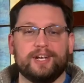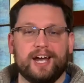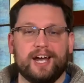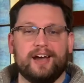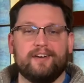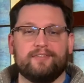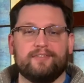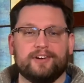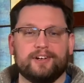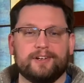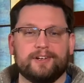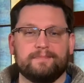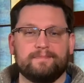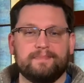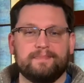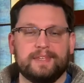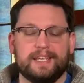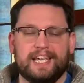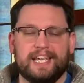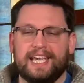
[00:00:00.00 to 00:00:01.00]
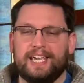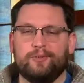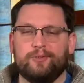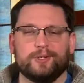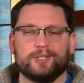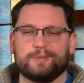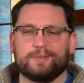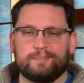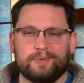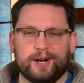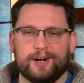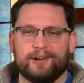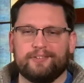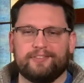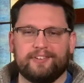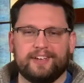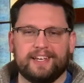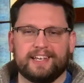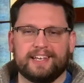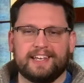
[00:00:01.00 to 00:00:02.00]
covered. He was
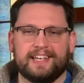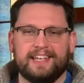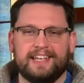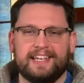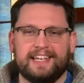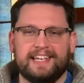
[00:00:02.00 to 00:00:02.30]
perfect.